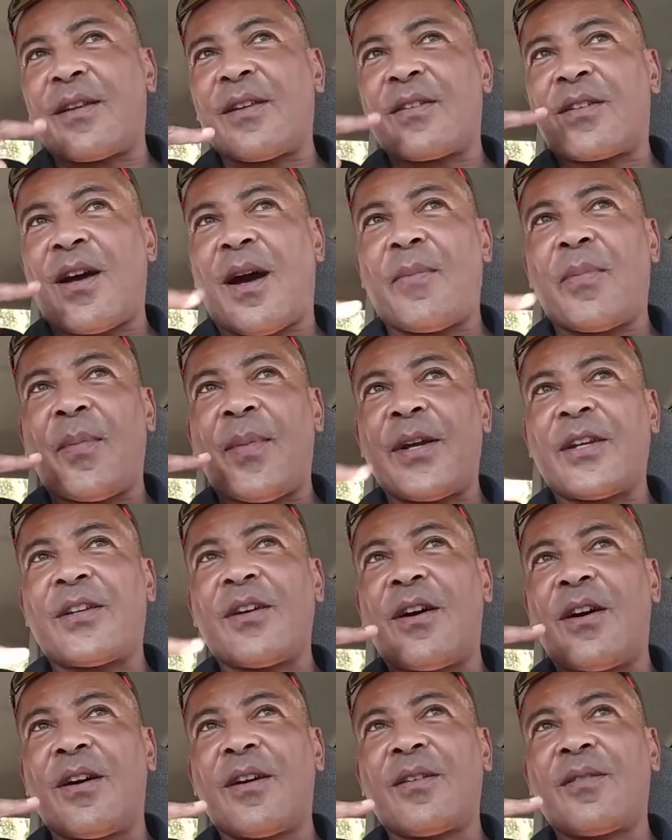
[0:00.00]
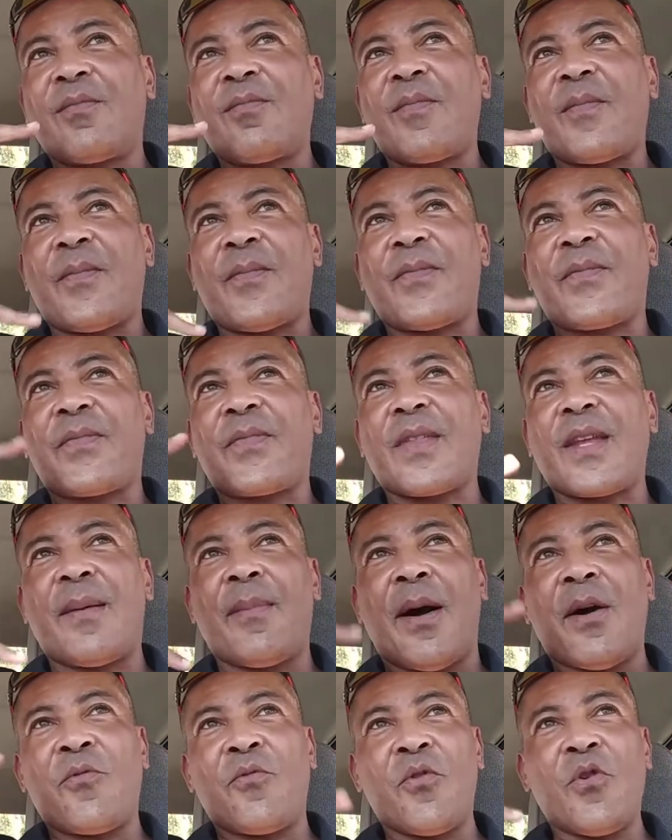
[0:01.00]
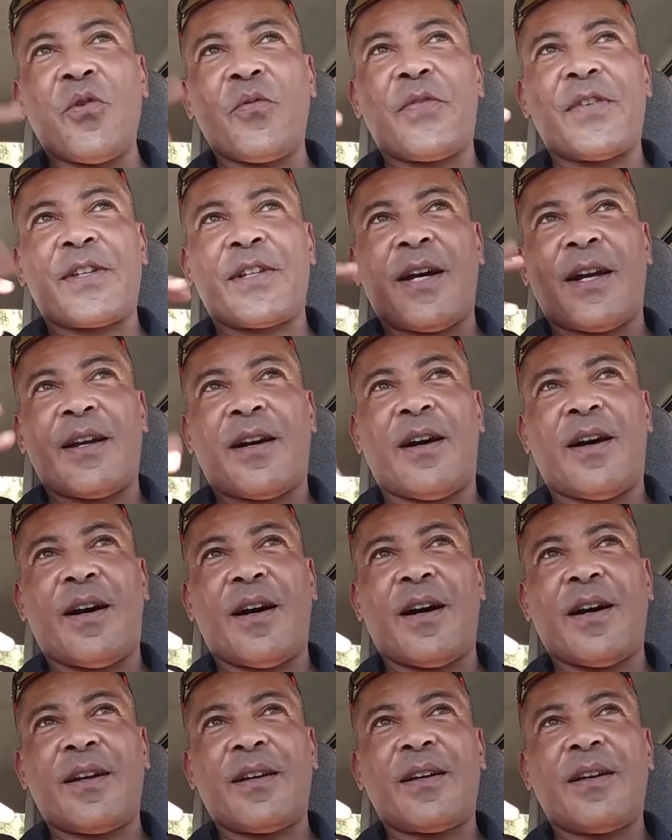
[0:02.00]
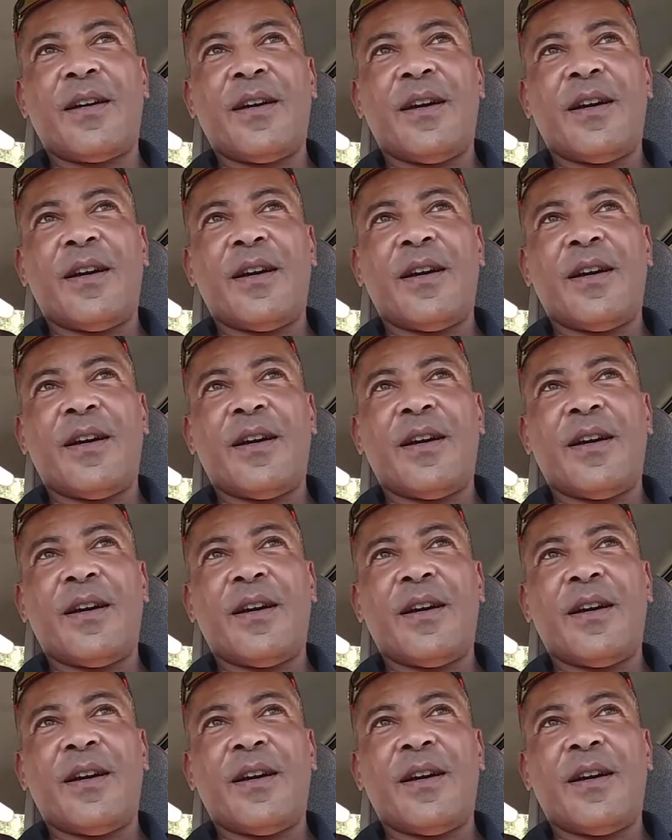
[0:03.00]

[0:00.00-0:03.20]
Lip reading: the top of my tongue and my roof is kind of hot,